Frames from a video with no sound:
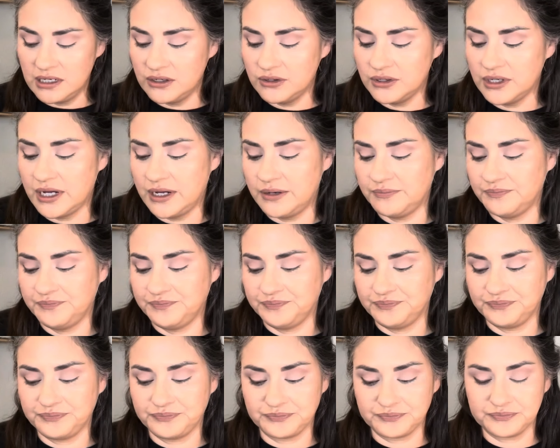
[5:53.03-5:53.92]
Okay.
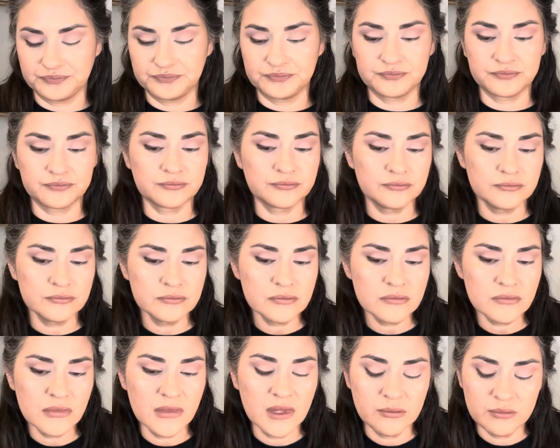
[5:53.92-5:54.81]

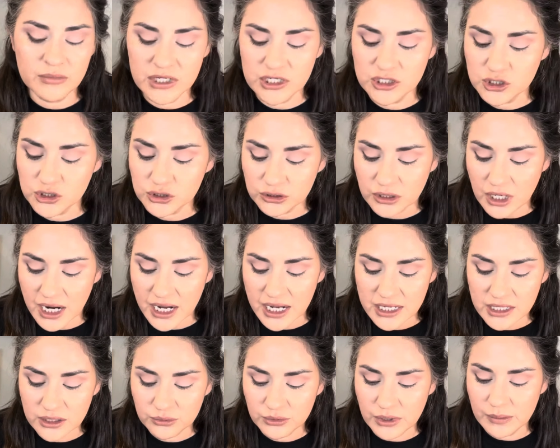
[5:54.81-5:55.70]
I'm going to try
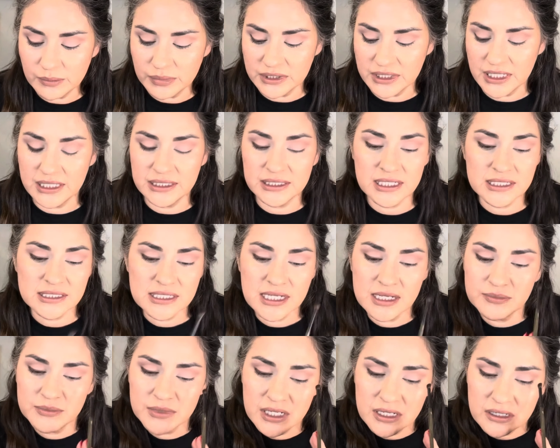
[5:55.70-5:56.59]
to replicate that
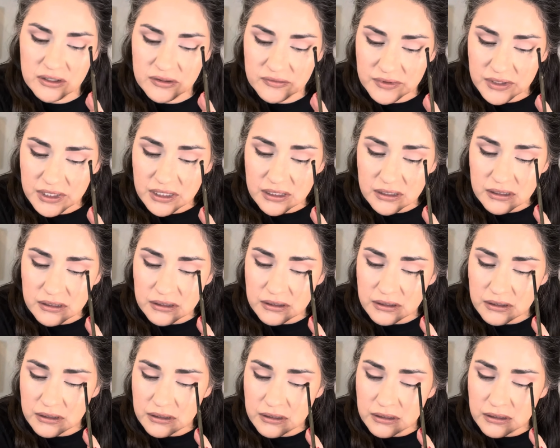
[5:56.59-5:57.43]
same thing over here.